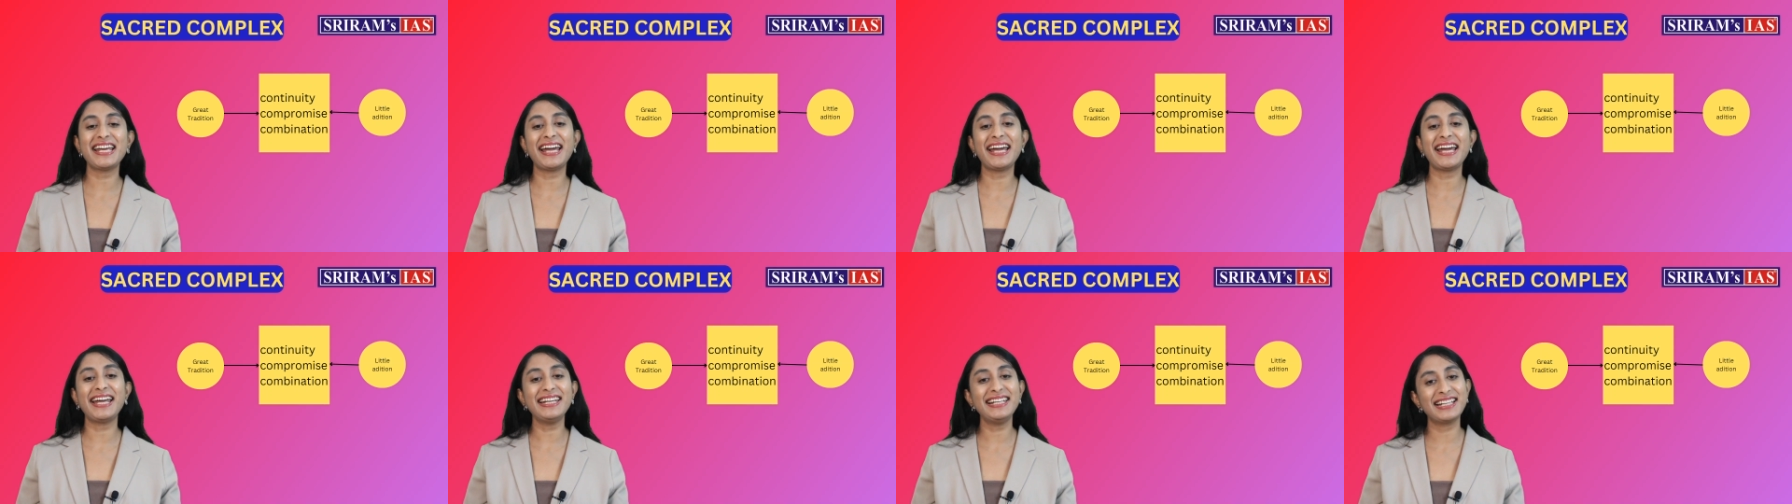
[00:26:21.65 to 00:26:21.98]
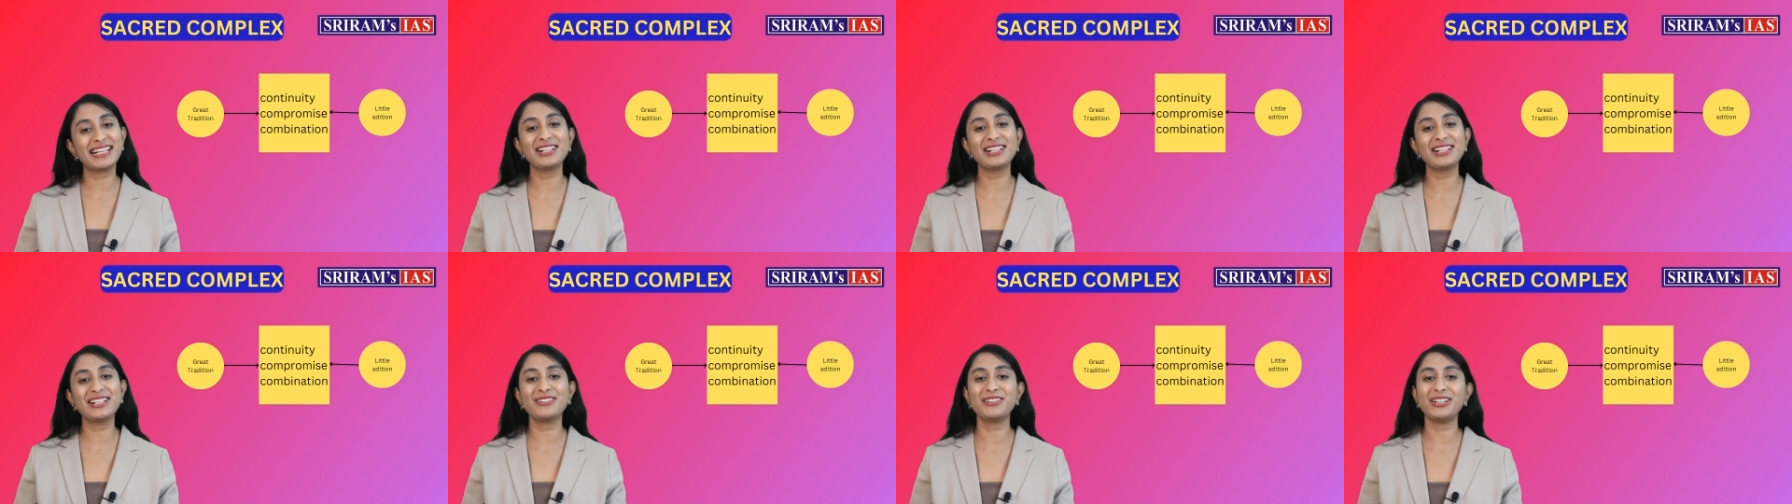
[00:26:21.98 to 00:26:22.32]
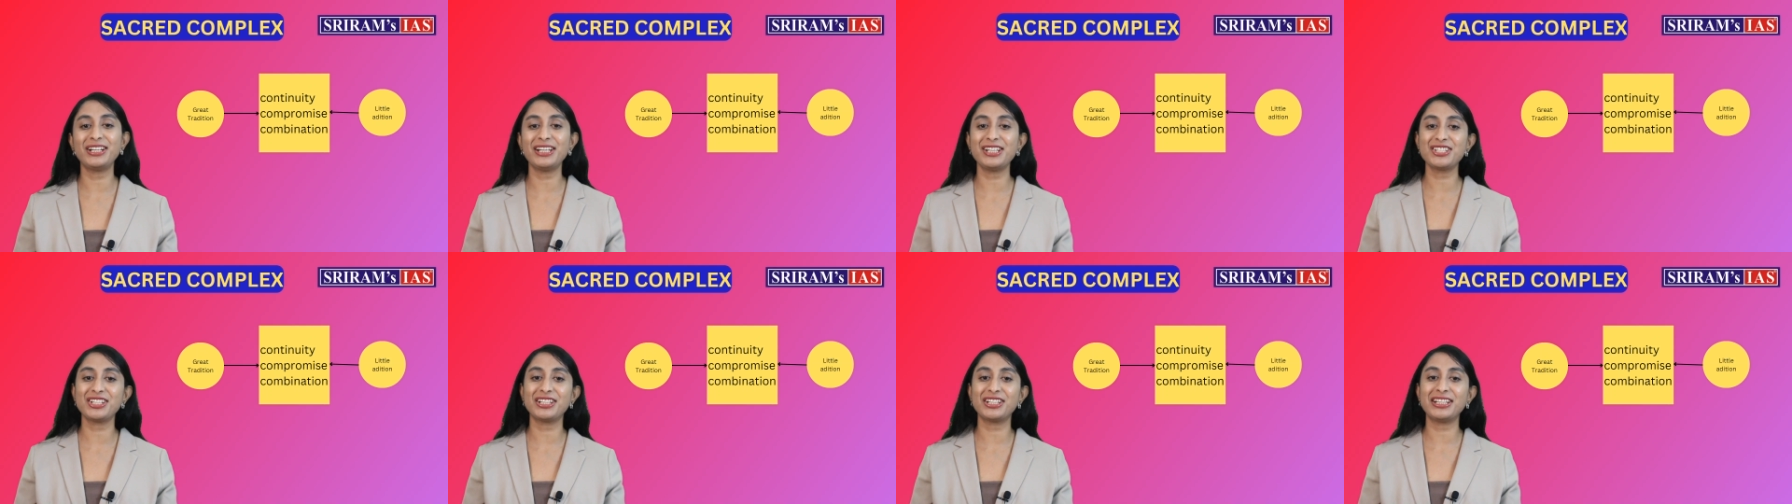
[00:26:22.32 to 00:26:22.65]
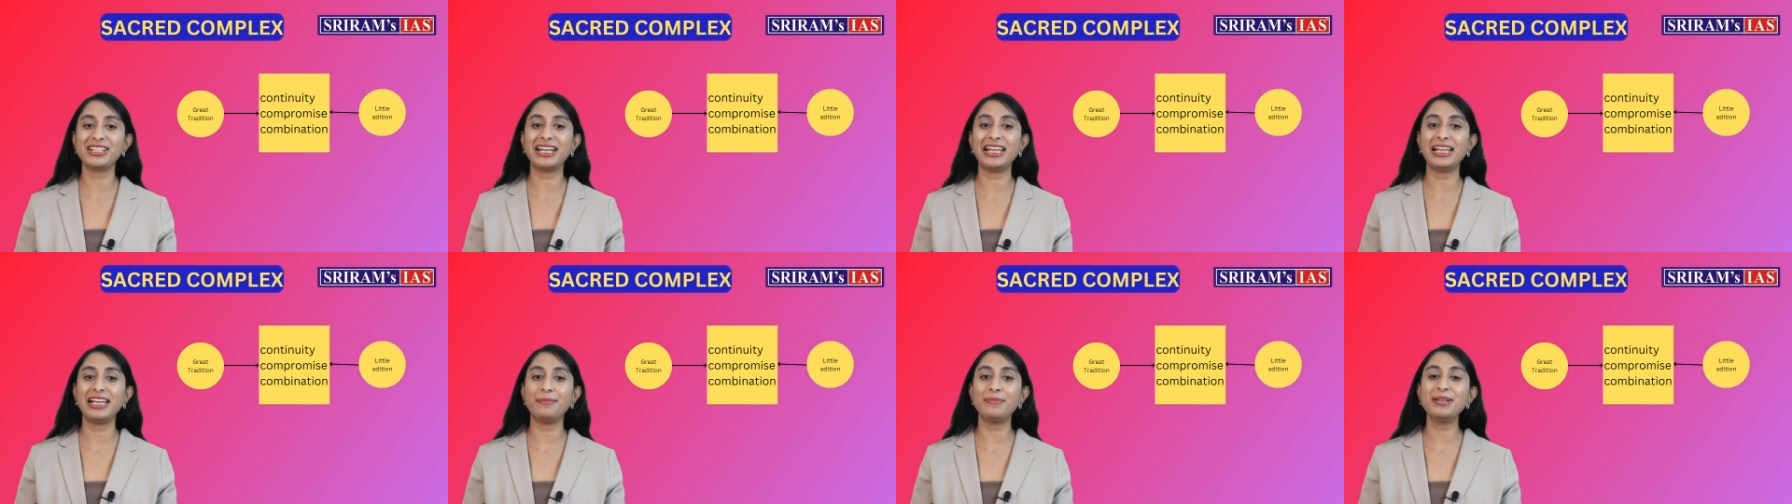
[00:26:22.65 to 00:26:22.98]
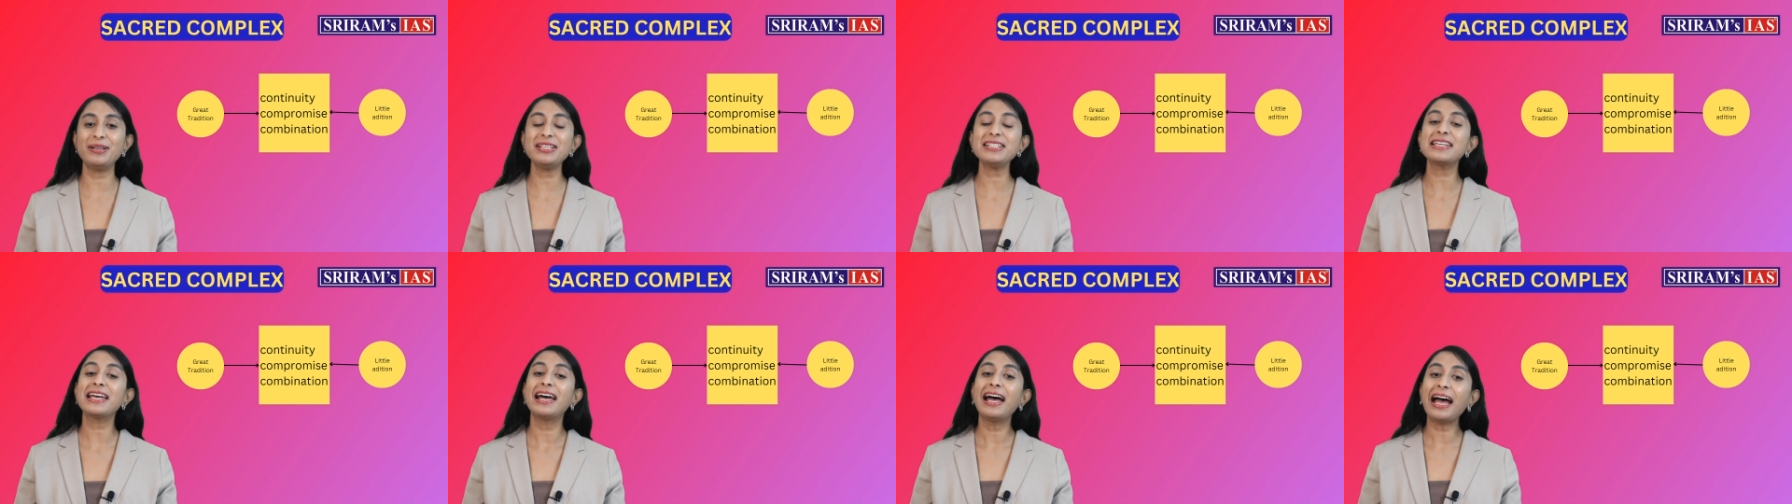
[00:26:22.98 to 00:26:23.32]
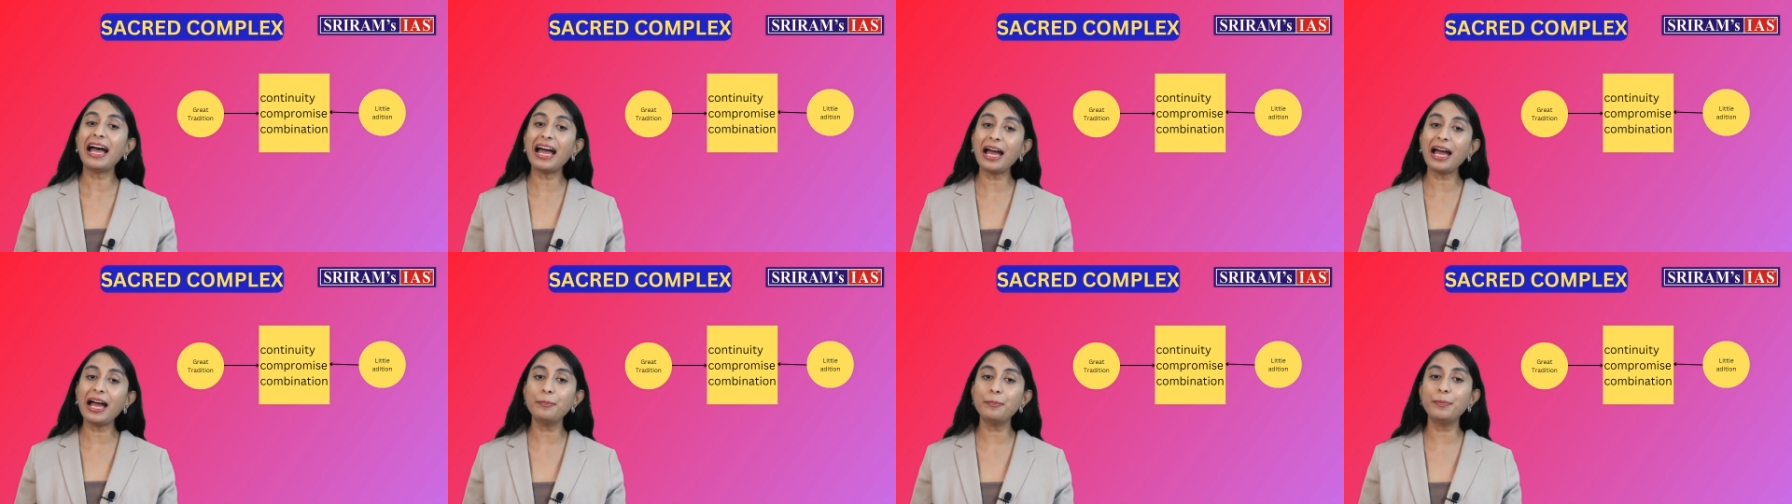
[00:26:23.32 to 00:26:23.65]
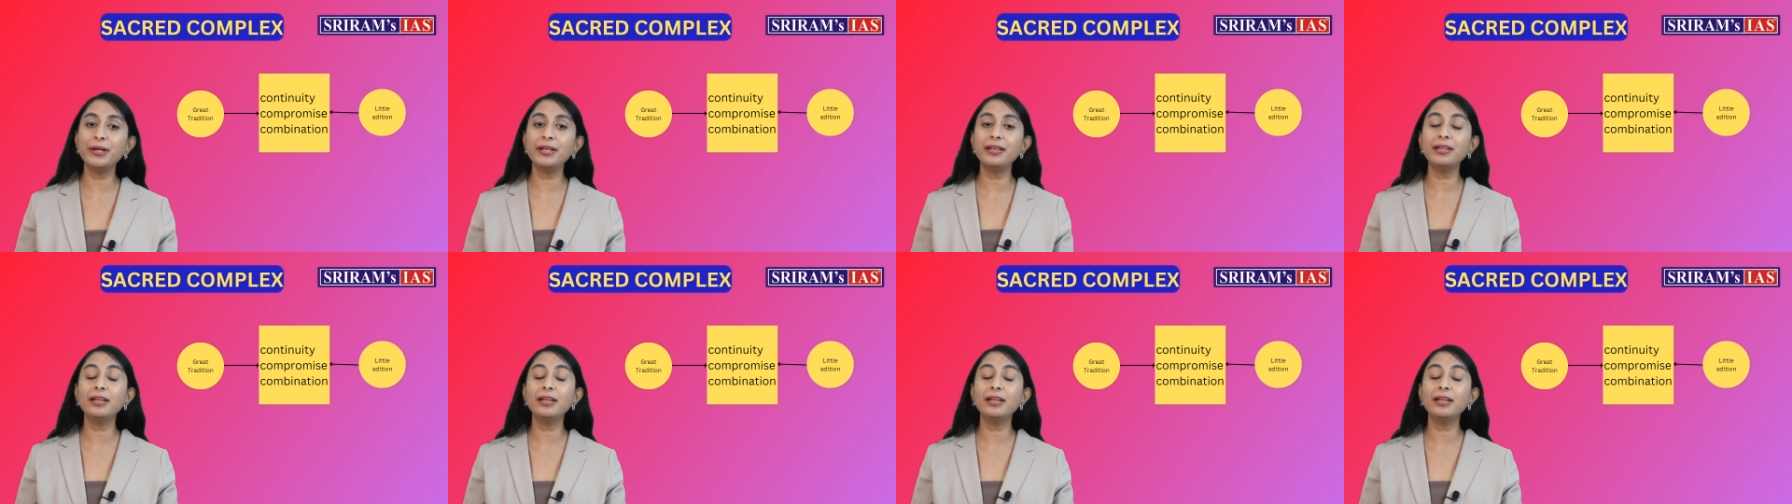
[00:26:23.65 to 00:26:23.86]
little tradition elements happen,